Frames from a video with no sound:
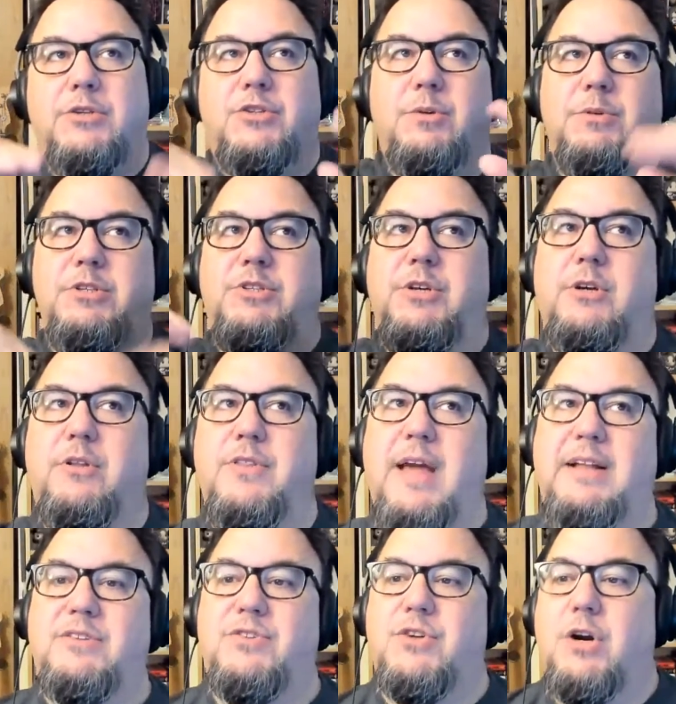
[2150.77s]
So until
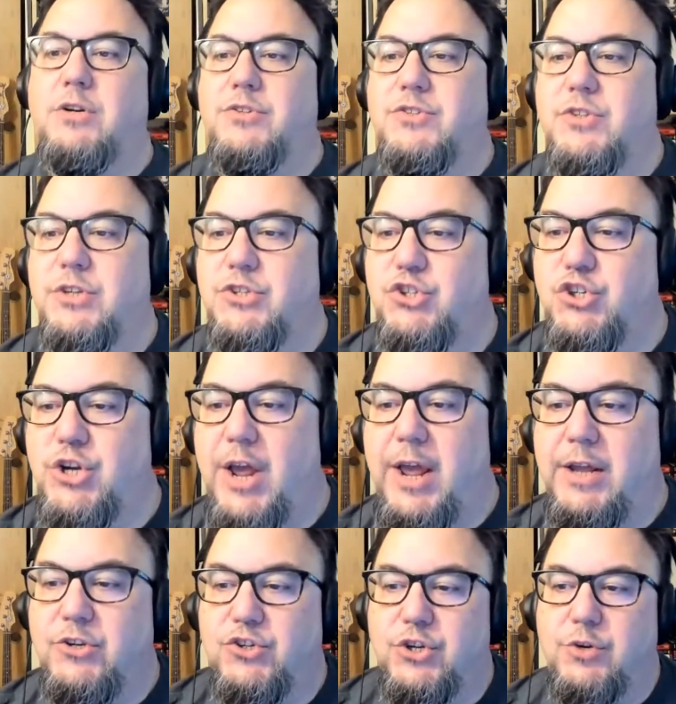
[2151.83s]
that starts to
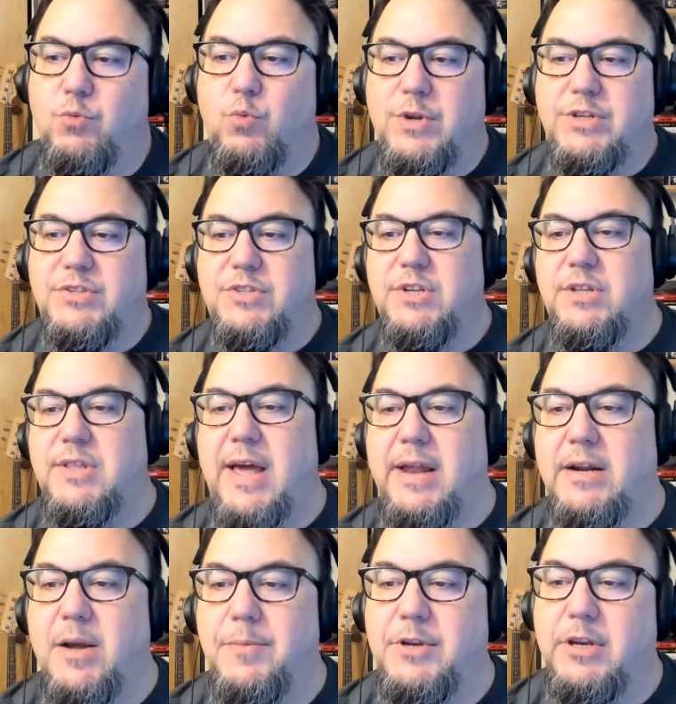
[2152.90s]
change and we see that
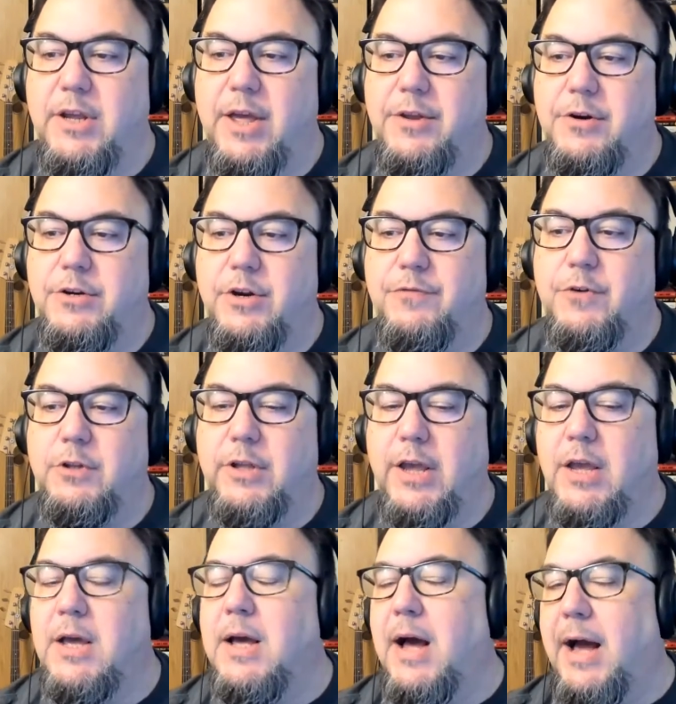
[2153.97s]
coming together
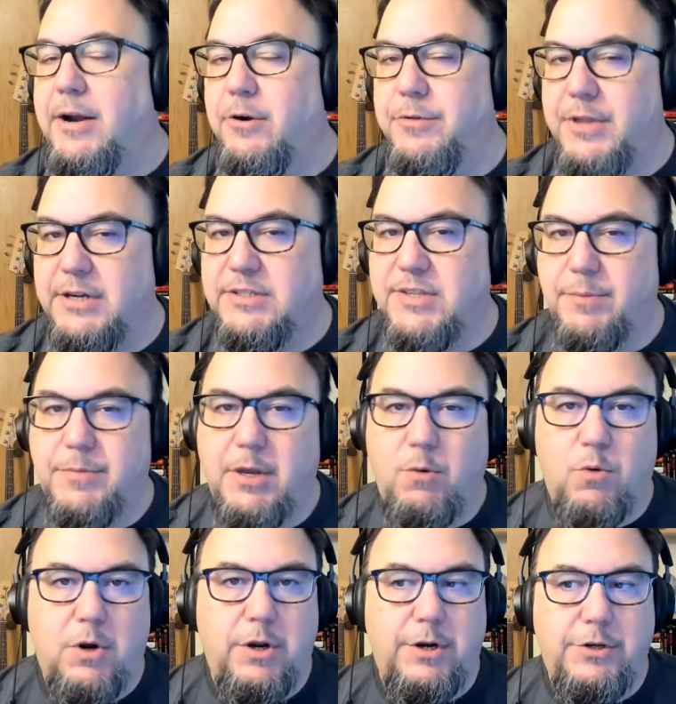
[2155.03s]
differently, I don't think it's something
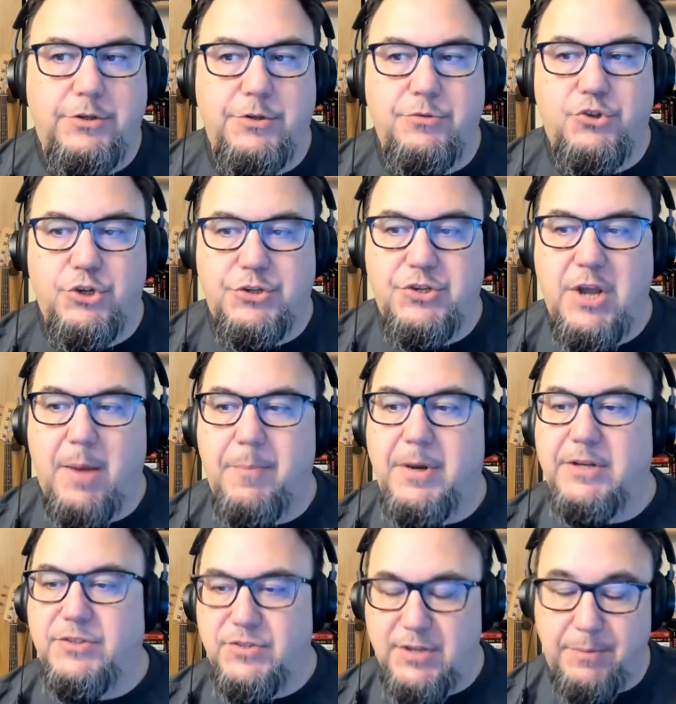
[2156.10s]
we're going to do just yet, but
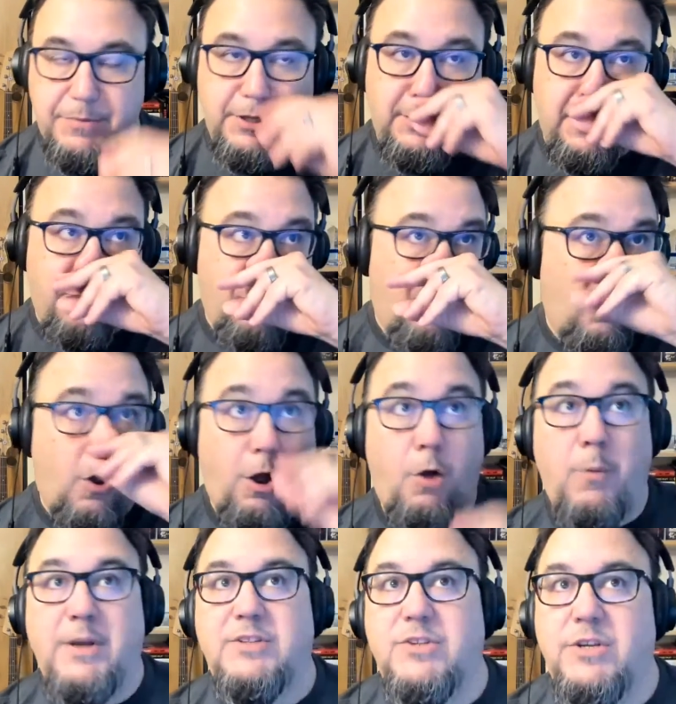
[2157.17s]
it's something that we're
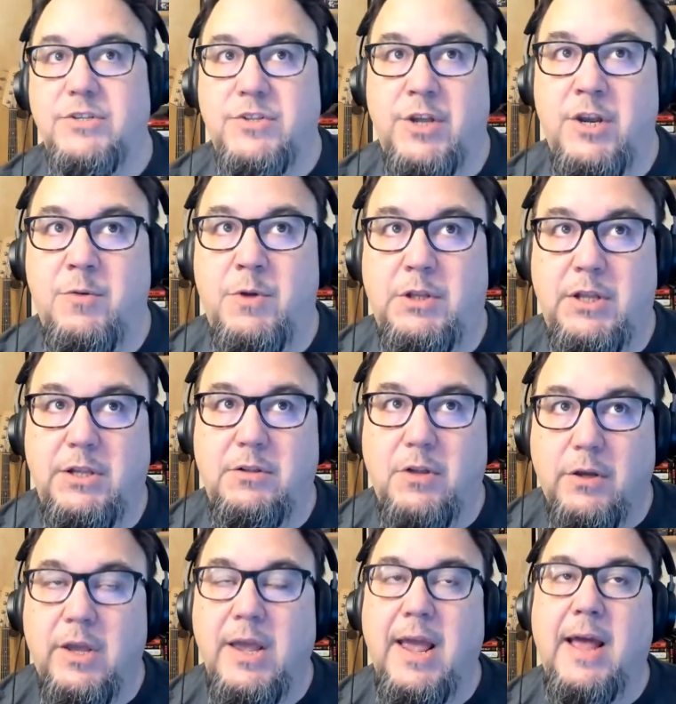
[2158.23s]
always continually
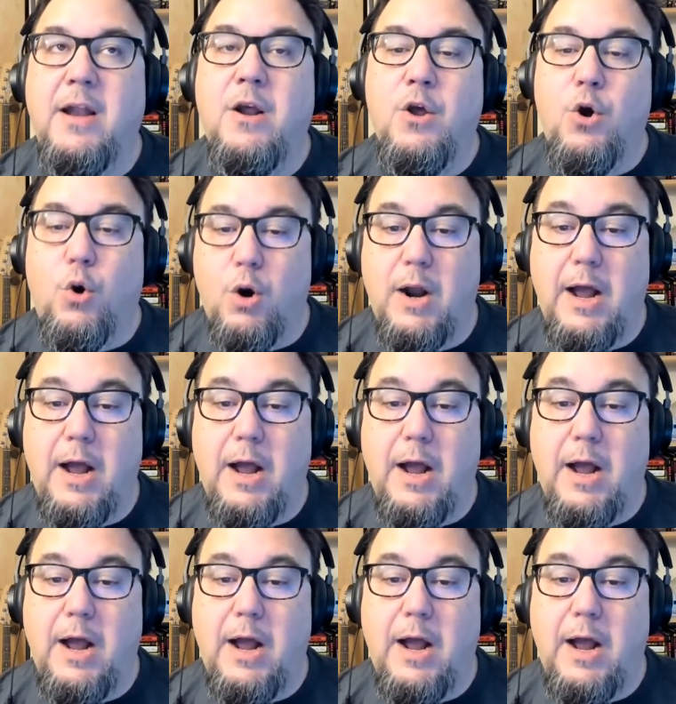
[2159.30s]
looking at, or